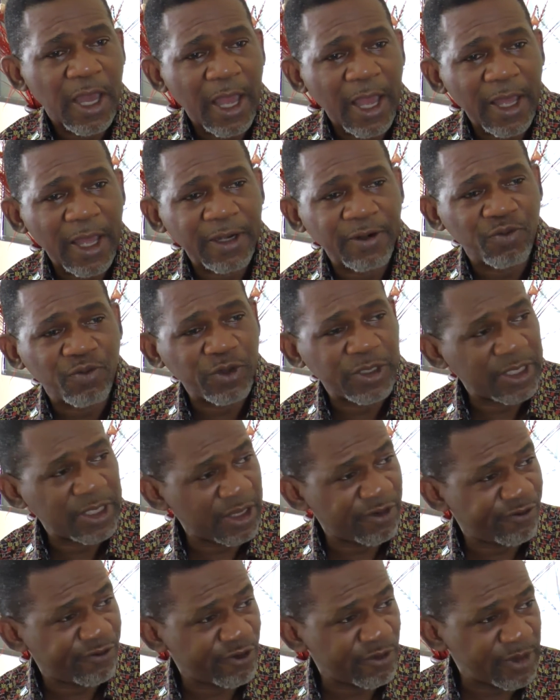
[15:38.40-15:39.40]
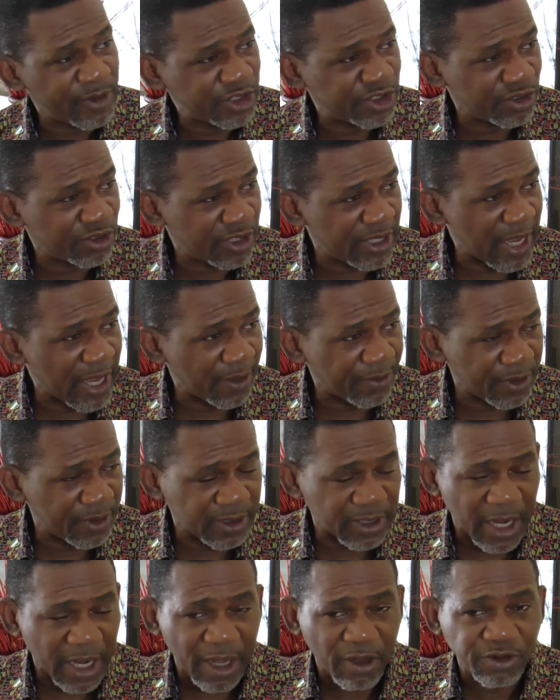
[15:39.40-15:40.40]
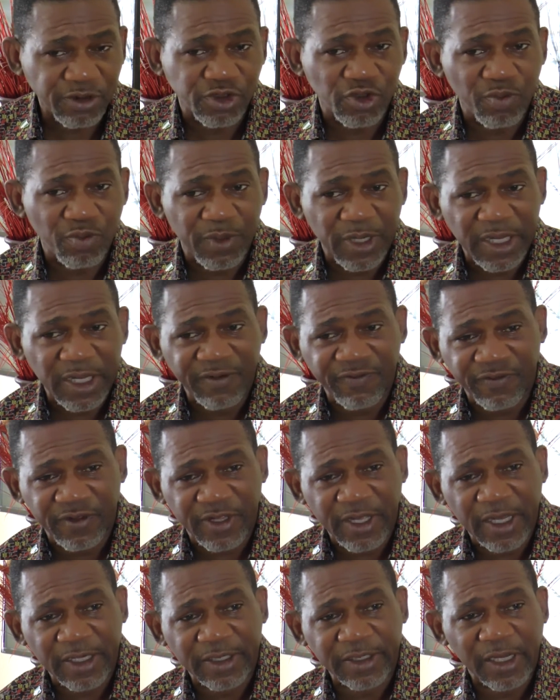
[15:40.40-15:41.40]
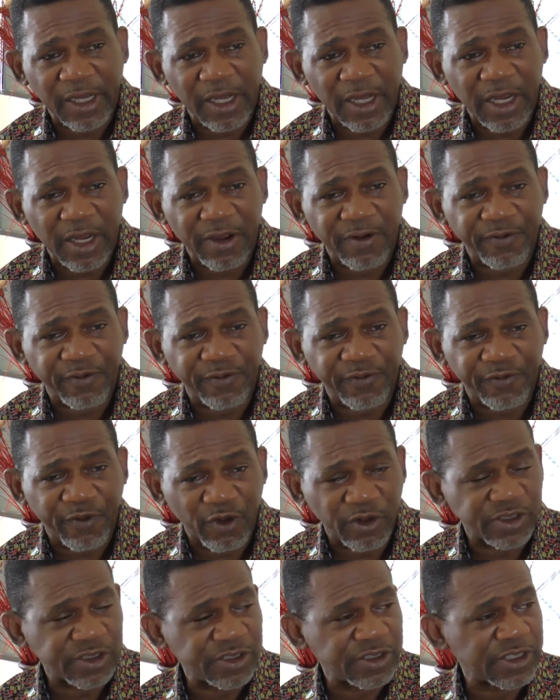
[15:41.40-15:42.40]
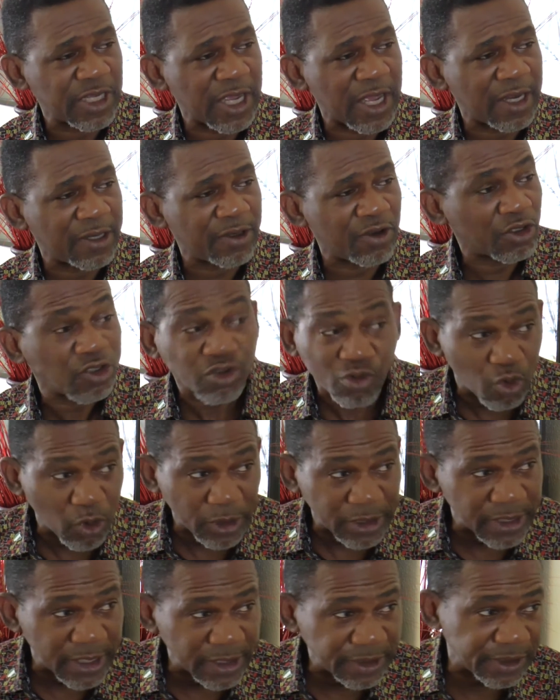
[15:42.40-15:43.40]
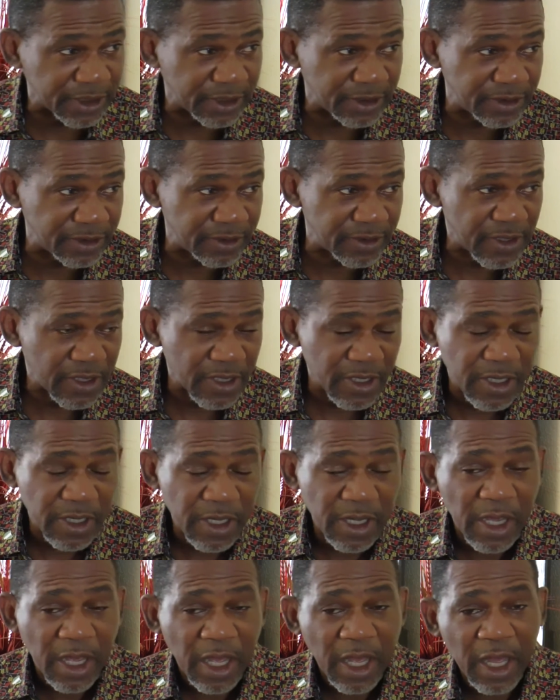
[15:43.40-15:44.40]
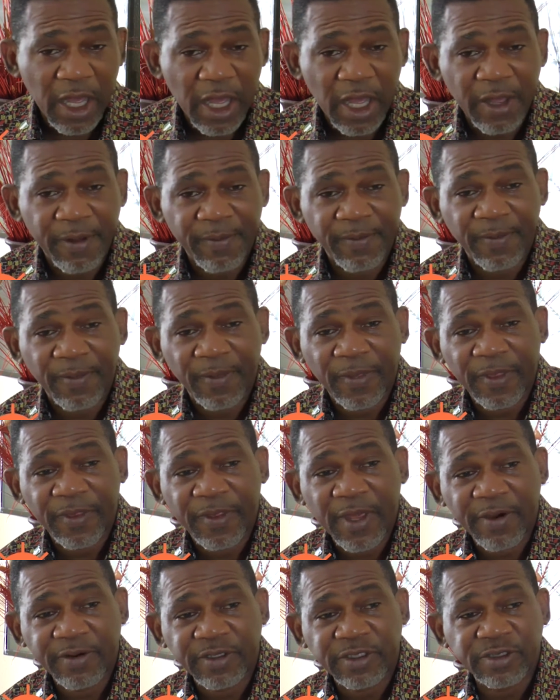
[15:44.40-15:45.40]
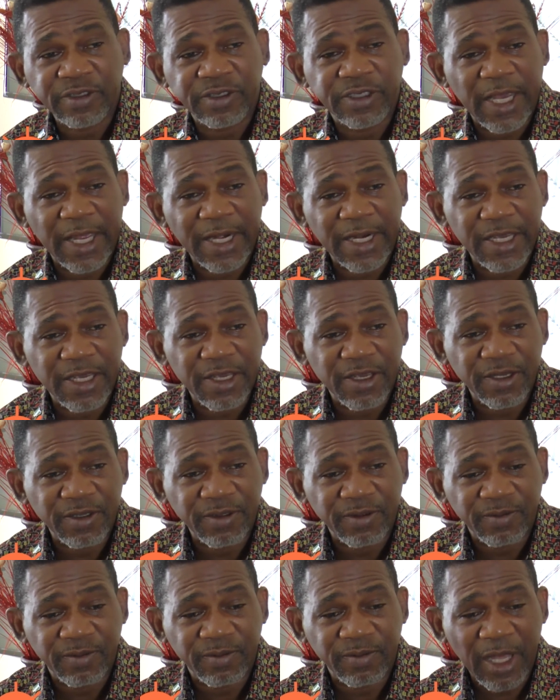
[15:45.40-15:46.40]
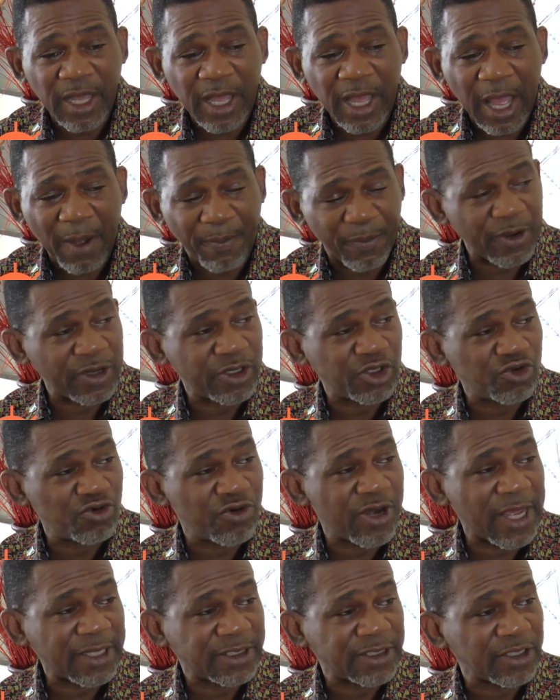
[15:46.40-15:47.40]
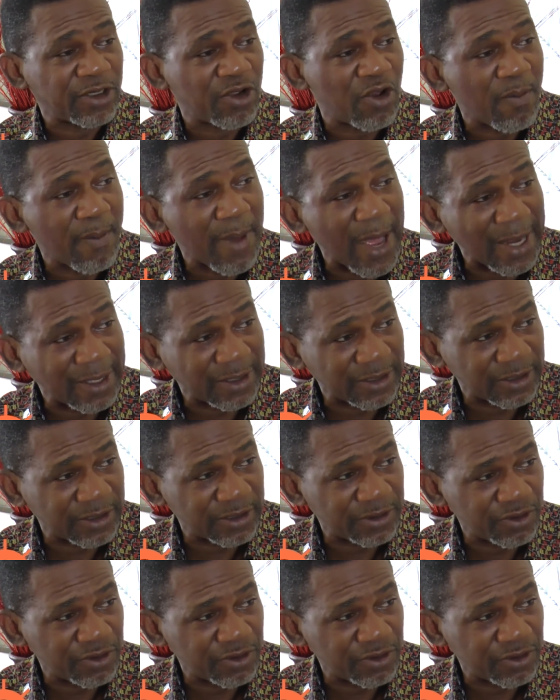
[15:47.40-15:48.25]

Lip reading: and with information gathering. I also believe that our forces are not coordinated. There isn't any apparent united command,